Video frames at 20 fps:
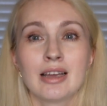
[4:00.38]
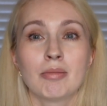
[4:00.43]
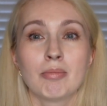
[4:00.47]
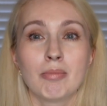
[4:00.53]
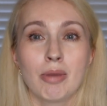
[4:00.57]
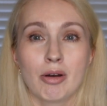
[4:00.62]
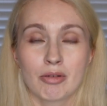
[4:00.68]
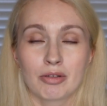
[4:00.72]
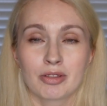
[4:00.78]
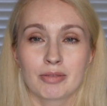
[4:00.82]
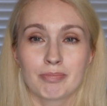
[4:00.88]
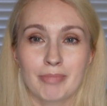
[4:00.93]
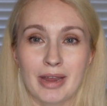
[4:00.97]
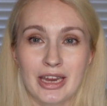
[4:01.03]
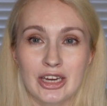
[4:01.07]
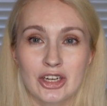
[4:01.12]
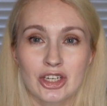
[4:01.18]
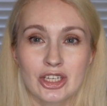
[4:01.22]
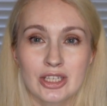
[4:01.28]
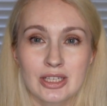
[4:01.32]
both
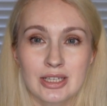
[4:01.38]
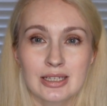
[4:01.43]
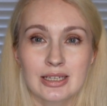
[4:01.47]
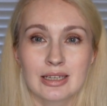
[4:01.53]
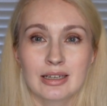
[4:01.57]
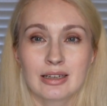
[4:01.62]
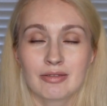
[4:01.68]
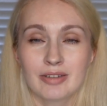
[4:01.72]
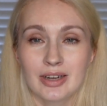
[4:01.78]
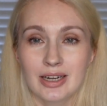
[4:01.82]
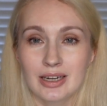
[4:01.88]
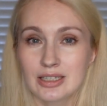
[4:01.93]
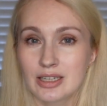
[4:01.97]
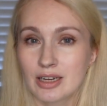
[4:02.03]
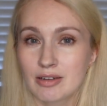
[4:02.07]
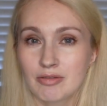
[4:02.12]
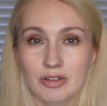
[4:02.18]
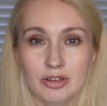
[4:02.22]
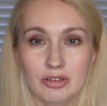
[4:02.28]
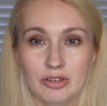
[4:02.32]
patients very
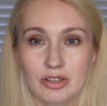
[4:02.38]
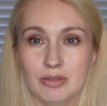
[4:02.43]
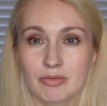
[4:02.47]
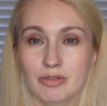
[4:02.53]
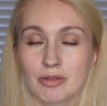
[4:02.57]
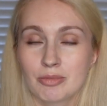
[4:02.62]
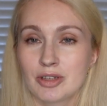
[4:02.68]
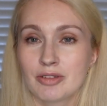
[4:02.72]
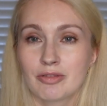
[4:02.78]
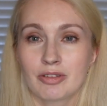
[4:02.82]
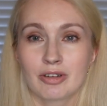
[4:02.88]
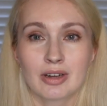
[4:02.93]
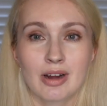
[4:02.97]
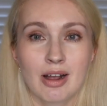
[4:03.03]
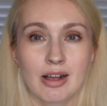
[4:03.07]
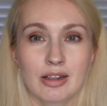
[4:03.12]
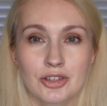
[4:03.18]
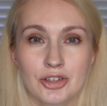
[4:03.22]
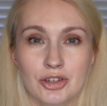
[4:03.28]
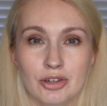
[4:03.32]
diverse from different
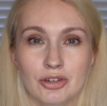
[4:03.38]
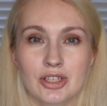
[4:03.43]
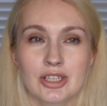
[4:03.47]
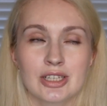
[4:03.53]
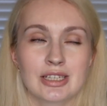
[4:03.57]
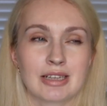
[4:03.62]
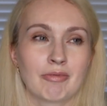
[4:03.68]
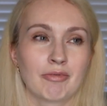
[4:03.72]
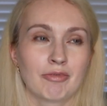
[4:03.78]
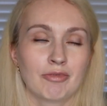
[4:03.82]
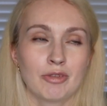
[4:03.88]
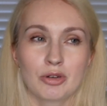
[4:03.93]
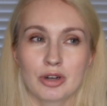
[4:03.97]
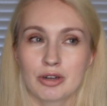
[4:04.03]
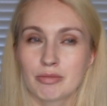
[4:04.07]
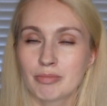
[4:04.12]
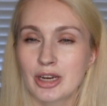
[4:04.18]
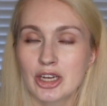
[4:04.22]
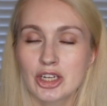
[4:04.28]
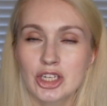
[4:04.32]
cultures, some
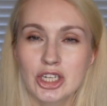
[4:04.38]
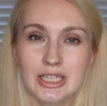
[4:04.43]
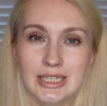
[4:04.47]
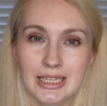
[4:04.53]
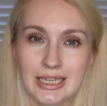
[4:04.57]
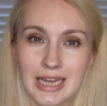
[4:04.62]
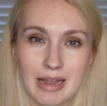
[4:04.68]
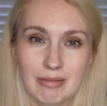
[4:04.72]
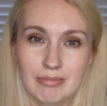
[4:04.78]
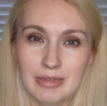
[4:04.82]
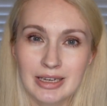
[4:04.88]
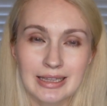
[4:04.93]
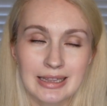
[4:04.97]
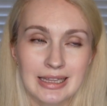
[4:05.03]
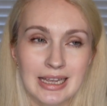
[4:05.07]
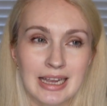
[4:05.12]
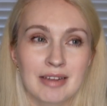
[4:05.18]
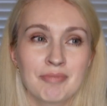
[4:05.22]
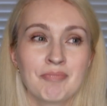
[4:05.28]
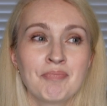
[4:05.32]
foreign patients are coming
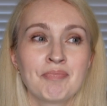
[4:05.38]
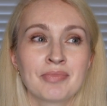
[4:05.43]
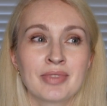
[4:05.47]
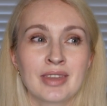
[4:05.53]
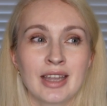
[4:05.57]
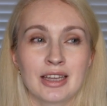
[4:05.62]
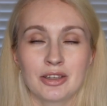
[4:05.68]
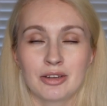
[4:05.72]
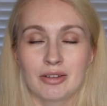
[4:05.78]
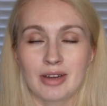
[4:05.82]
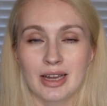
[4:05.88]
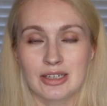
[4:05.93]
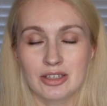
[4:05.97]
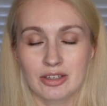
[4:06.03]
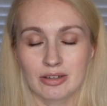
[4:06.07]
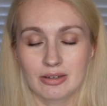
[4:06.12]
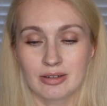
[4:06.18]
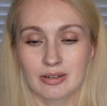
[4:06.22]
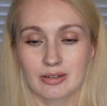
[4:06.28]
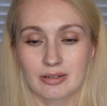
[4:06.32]
there and you get to,
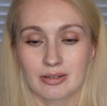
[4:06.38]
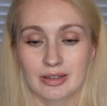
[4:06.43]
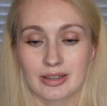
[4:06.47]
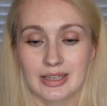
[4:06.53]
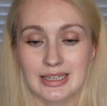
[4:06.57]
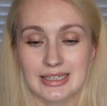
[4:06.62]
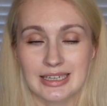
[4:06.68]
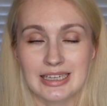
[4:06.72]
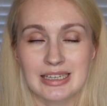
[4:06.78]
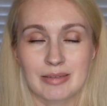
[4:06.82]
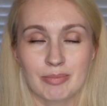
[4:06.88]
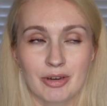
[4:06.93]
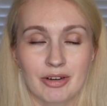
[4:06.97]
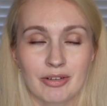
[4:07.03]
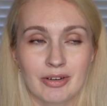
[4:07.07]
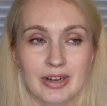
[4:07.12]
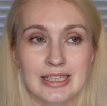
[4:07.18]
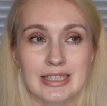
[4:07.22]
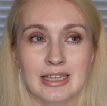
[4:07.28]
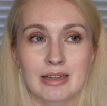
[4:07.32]
this
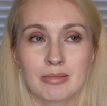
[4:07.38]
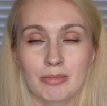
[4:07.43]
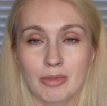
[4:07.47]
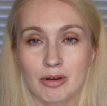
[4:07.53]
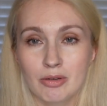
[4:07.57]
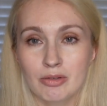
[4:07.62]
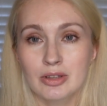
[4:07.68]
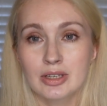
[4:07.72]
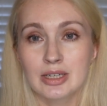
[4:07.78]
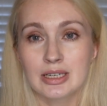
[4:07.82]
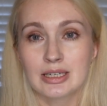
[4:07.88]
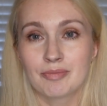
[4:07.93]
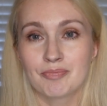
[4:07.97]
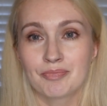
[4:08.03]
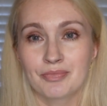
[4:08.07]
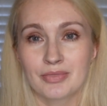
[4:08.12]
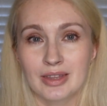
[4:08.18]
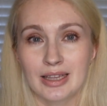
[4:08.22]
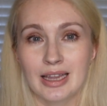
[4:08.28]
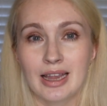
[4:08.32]
experience, and both
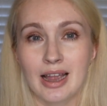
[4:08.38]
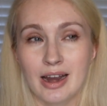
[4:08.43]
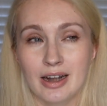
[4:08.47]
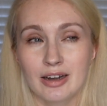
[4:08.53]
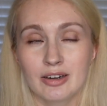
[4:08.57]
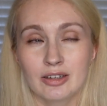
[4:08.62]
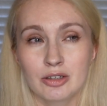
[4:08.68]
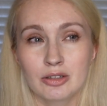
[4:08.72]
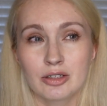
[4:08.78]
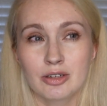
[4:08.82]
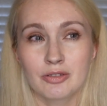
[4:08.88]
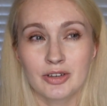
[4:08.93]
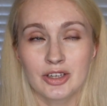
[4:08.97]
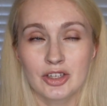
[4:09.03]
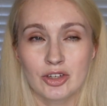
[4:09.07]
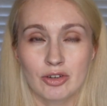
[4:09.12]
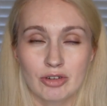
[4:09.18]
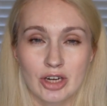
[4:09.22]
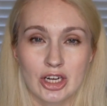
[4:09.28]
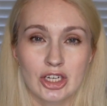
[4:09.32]
they hire a lot of
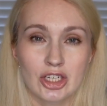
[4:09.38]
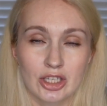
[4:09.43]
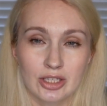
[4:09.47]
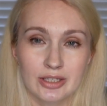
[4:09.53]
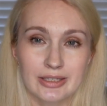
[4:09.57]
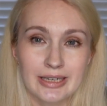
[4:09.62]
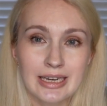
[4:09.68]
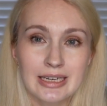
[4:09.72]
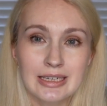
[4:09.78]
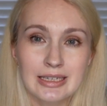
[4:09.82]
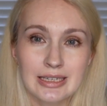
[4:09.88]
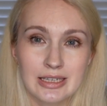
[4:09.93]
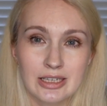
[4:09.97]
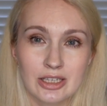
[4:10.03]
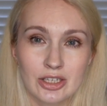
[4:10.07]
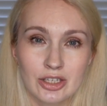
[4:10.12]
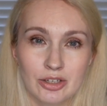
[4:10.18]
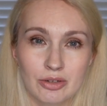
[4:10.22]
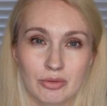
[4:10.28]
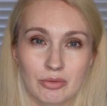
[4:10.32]
international
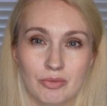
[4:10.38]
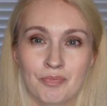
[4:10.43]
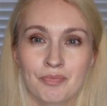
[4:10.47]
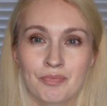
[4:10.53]
dentists too.